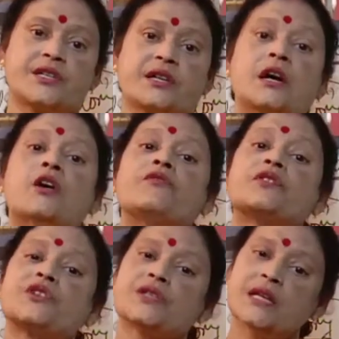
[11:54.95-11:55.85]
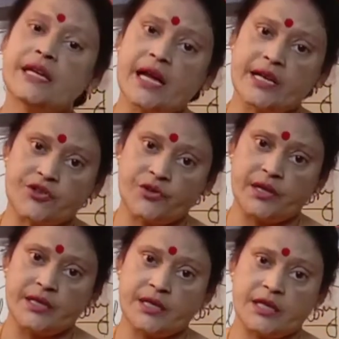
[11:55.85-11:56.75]
which is a natural
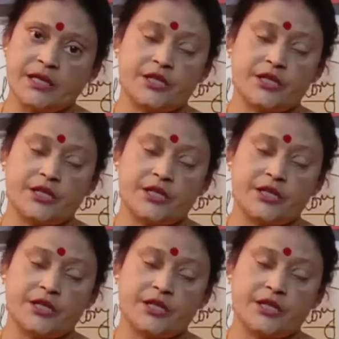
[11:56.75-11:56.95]
indicator.